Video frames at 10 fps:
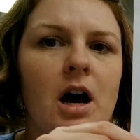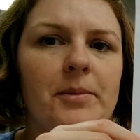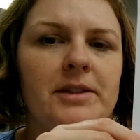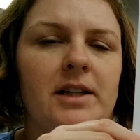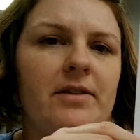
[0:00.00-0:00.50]

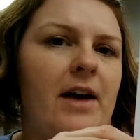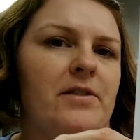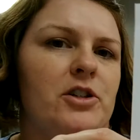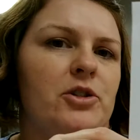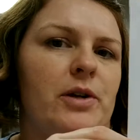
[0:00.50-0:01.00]
instead of
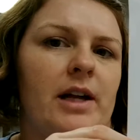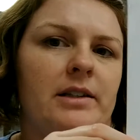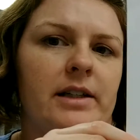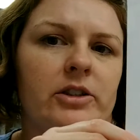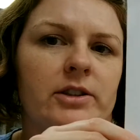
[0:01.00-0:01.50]
having to do it at a
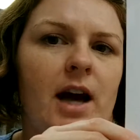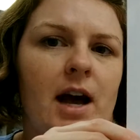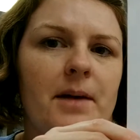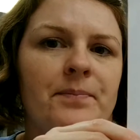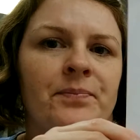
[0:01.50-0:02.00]
later
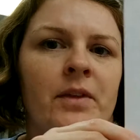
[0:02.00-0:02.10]
time.